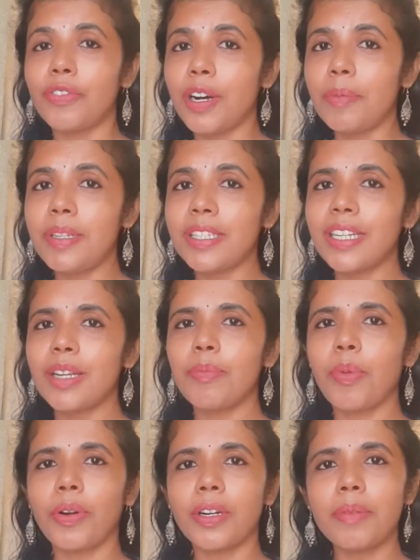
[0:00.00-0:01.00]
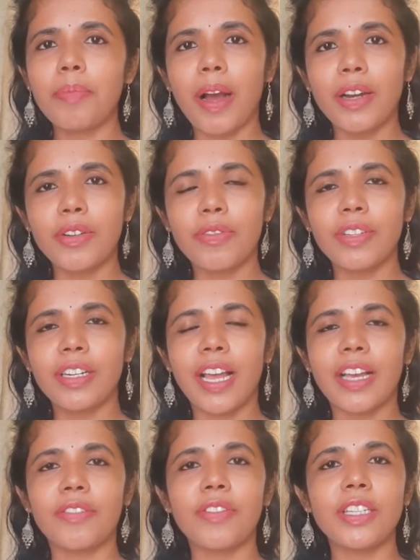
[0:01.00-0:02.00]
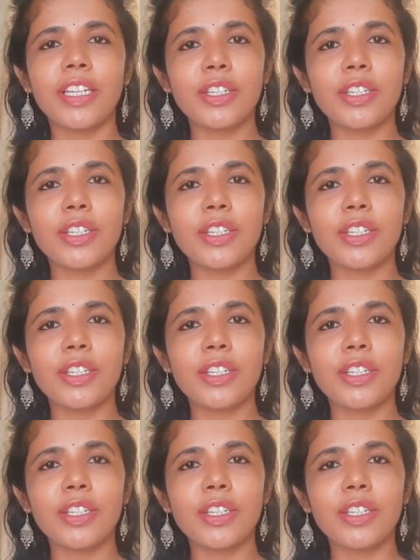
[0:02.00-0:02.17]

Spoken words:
Verb is an important part of the language